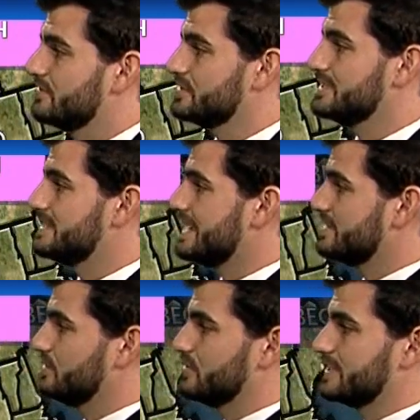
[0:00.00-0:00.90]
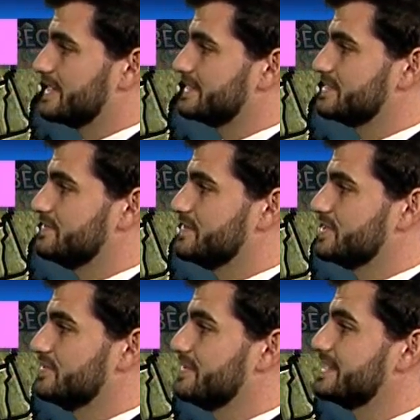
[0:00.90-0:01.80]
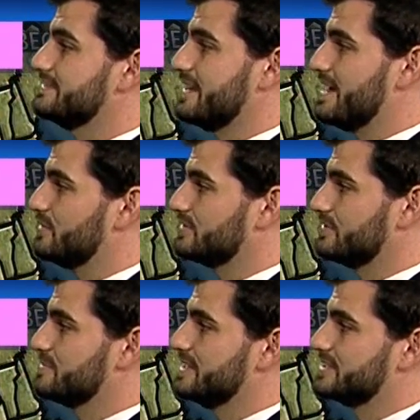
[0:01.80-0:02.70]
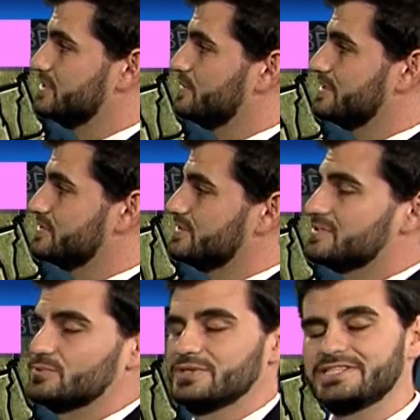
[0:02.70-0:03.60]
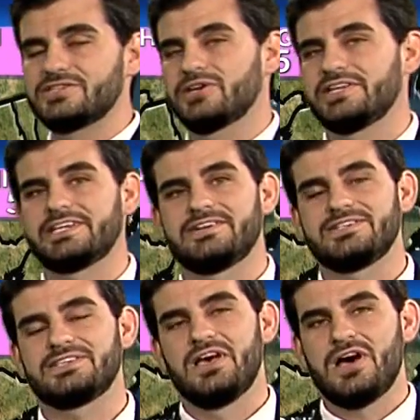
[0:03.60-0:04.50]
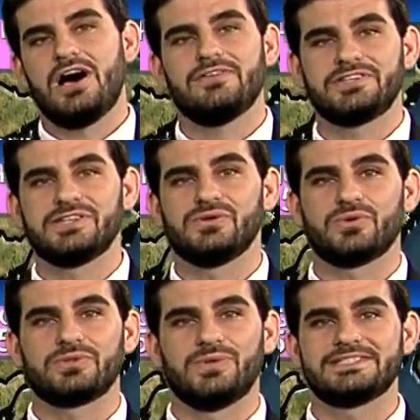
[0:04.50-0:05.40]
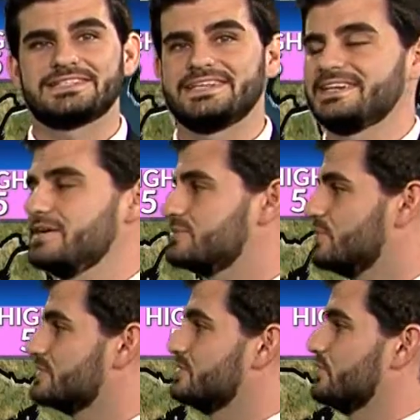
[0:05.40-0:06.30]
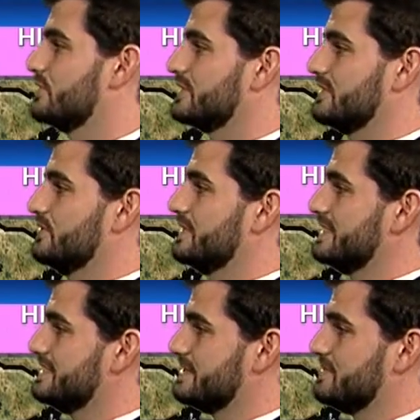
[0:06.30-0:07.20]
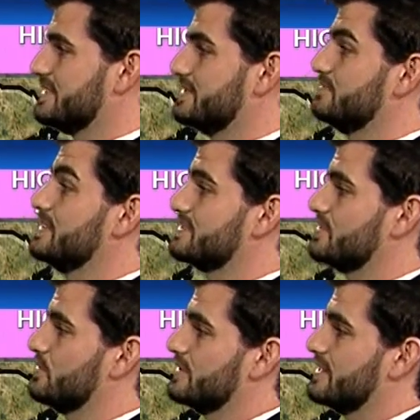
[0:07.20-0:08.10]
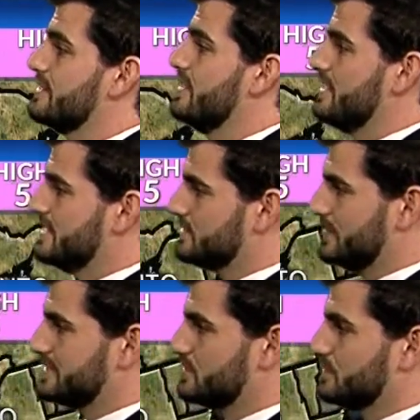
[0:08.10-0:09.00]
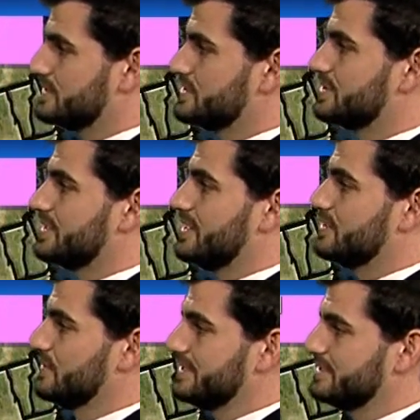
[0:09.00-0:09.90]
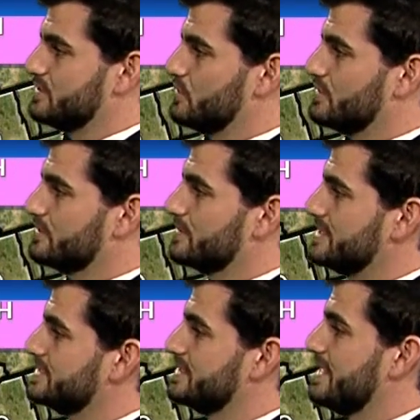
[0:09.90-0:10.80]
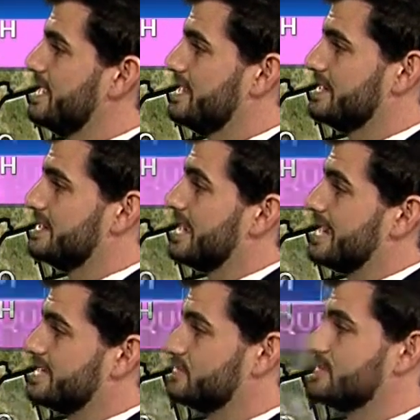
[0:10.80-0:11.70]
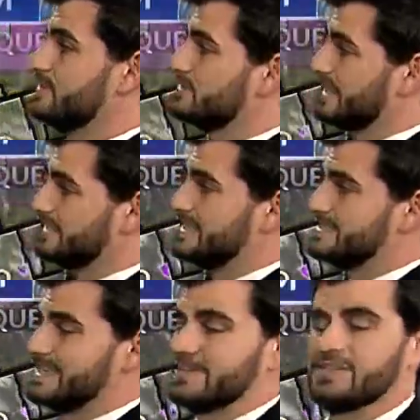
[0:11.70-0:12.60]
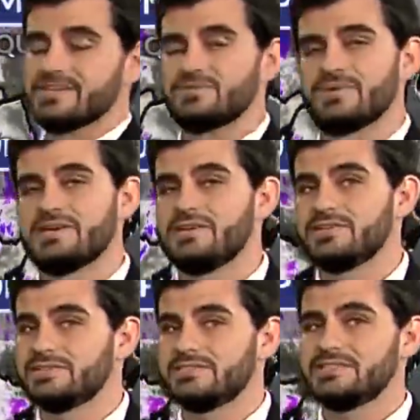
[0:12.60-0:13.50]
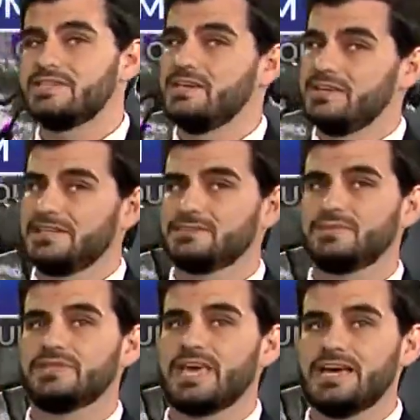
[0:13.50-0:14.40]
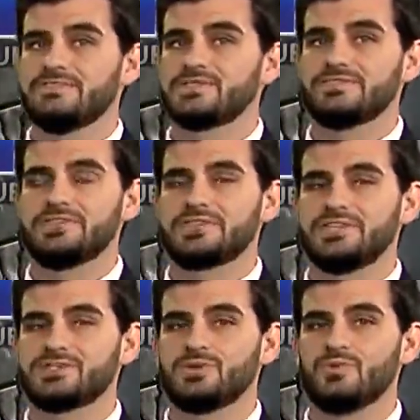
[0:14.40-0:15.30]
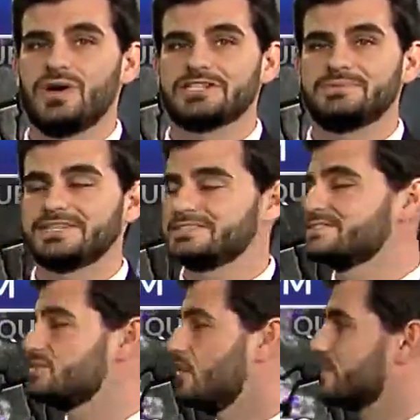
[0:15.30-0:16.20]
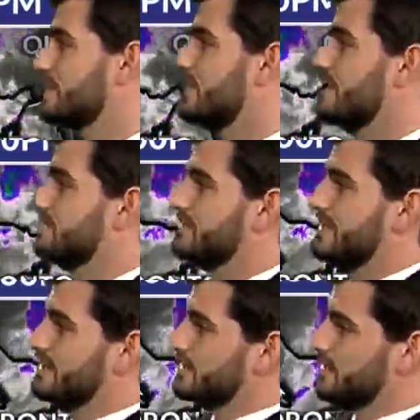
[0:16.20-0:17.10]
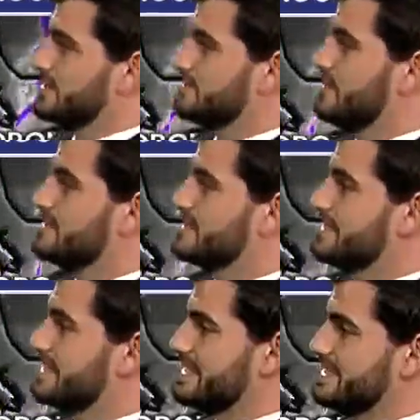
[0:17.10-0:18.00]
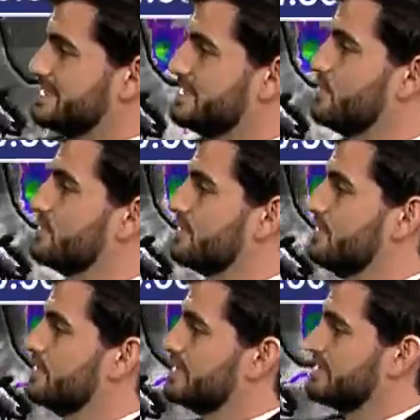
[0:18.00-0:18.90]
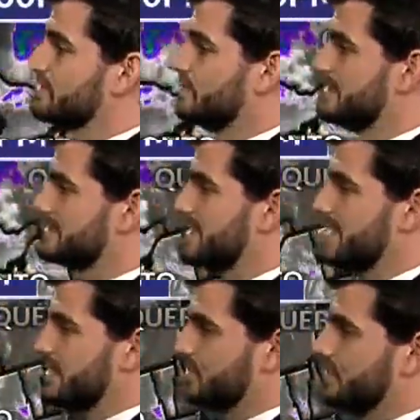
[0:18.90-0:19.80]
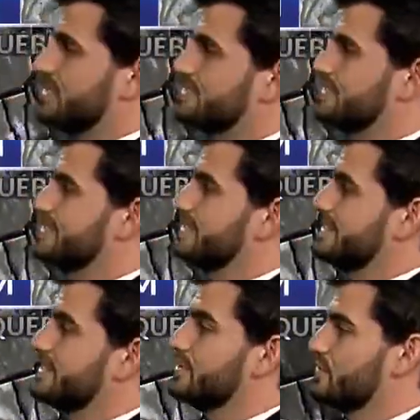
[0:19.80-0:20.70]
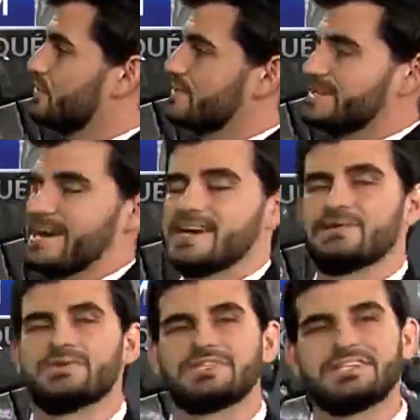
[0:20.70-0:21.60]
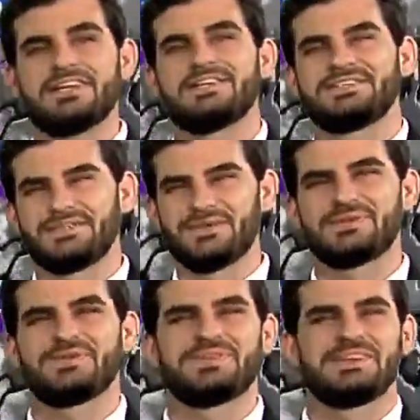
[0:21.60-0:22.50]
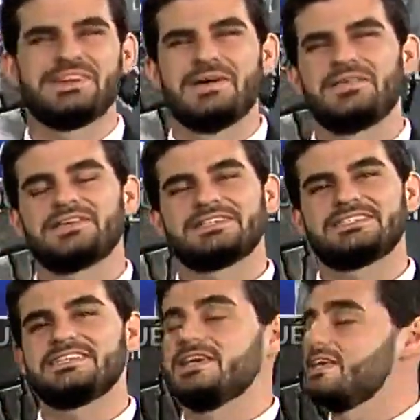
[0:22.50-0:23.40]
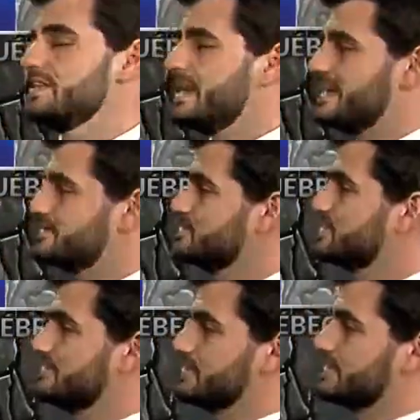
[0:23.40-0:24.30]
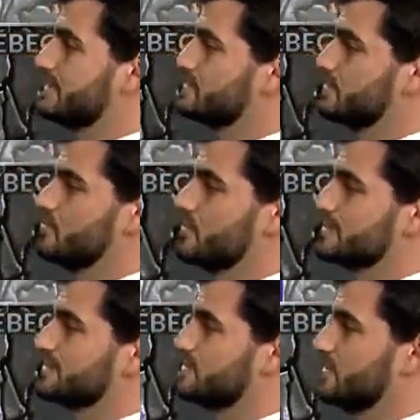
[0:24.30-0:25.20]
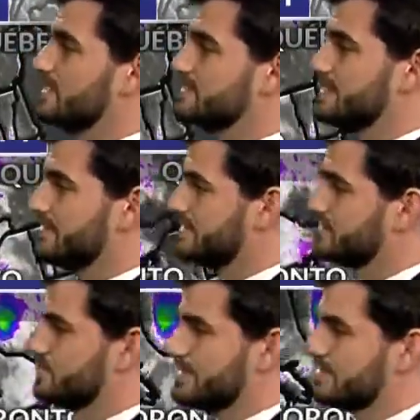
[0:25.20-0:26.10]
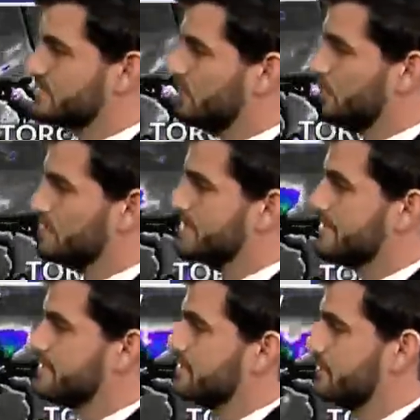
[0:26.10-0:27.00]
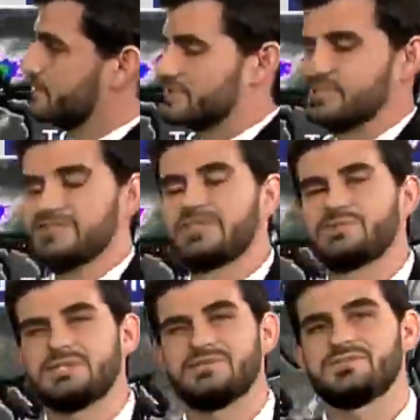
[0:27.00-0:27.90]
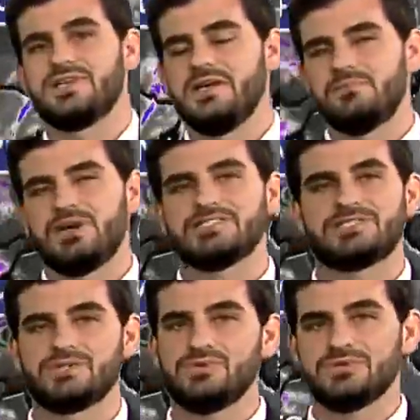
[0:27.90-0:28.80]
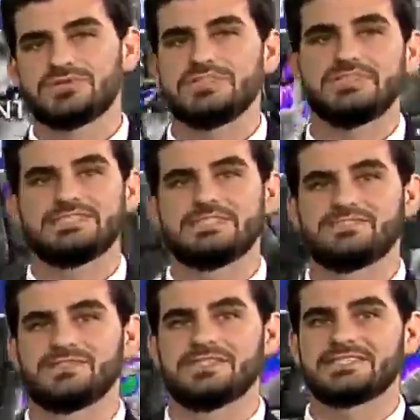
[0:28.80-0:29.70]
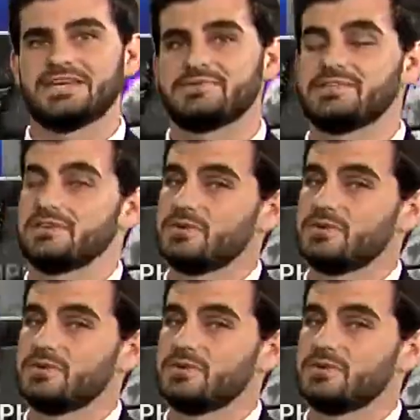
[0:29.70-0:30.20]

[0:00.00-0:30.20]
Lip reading: For today, though, looking at the severe convective outlook from the National Weather Service, really targeting areas off to the north once again, up towards North Dakota into Minnesota there, as well as towards the Chicago, Illinois region. And as we look at that satellite and radar, you can see that's where they have those severe thunderstorm watch boxes going off across Montana into North Dakota there, as well as across the Illinois and Iowa corridor there. You can see they have some severe thunderstorm warnings across the area as well as towards Arizona, where they're dealing with some of those monsoonal conditions for this time of year.